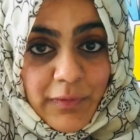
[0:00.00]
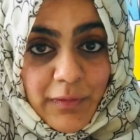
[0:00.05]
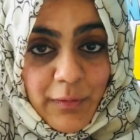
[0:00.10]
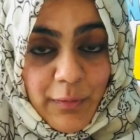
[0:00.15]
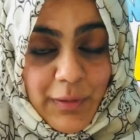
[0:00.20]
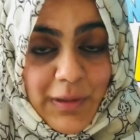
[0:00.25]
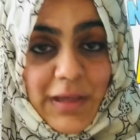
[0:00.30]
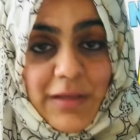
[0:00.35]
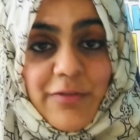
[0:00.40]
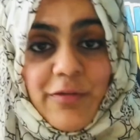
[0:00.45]

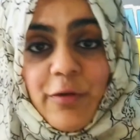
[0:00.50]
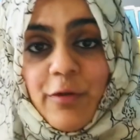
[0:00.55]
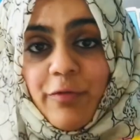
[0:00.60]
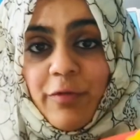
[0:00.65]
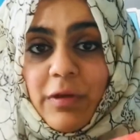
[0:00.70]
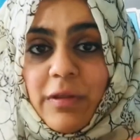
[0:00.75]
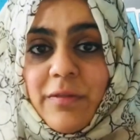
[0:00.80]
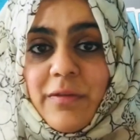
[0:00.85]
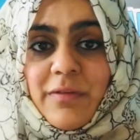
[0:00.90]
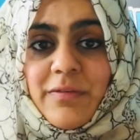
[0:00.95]
Okay, so
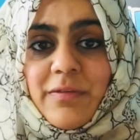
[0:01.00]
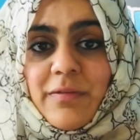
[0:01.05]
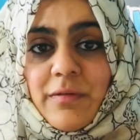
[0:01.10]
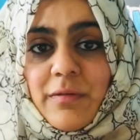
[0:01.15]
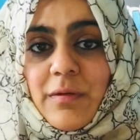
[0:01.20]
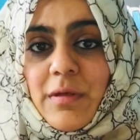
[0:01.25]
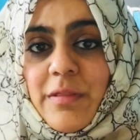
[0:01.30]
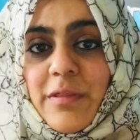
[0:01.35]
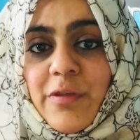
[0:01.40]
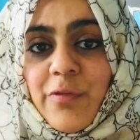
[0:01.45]
in
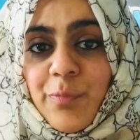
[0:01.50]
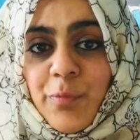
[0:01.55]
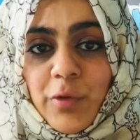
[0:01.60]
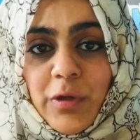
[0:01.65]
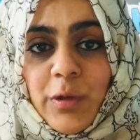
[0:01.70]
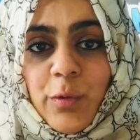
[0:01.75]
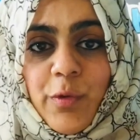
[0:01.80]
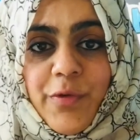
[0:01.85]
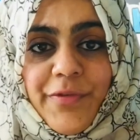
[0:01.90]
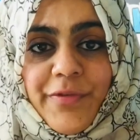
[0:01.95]
this
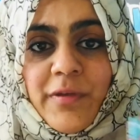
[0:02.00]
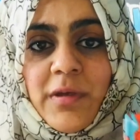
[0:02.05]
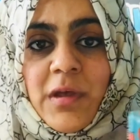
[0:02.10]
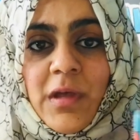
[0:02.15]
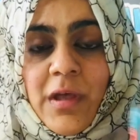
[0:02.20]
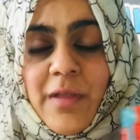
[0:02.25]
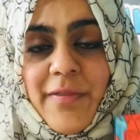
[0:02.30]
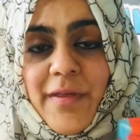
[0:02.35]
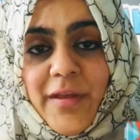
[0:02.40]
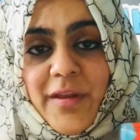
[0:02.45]
book, it was
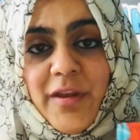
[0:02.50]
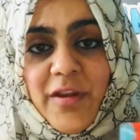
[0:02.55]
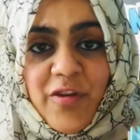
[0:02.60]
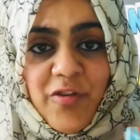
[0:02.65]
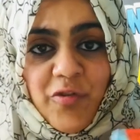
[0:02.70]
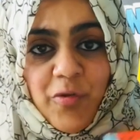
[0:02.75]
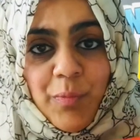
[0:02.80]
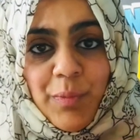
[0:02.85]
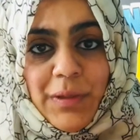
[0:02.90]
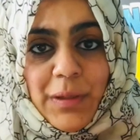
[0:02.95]
there
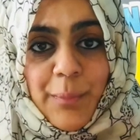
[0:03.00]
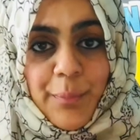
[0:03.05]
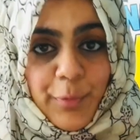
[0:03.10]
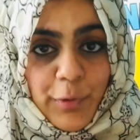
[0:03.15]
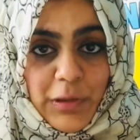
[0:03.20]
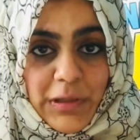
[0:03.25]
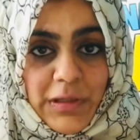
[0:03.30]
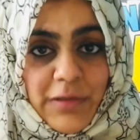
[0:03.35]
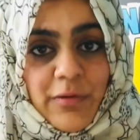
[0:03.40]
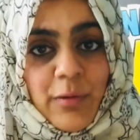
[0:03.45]
needed to be a
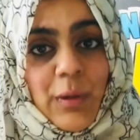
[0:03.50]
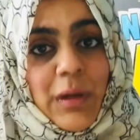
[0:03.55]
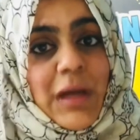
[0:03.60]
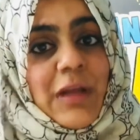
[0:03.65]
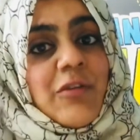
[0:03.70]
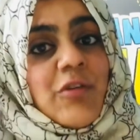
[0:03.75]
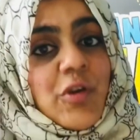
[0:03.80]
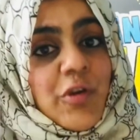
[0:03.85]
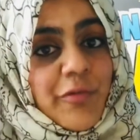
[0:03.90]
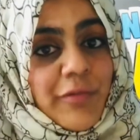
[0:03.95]
bully, so I
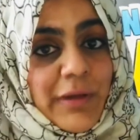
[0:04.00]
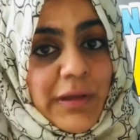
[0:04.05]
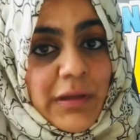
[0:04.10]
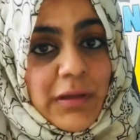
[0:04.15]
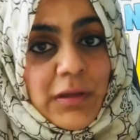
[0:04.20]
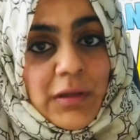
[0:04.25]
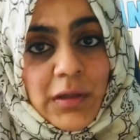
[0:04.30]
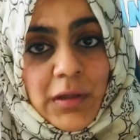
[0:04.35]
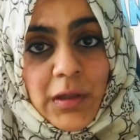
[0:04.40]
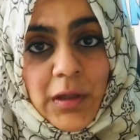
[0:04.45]
had to
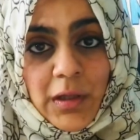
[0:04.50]
create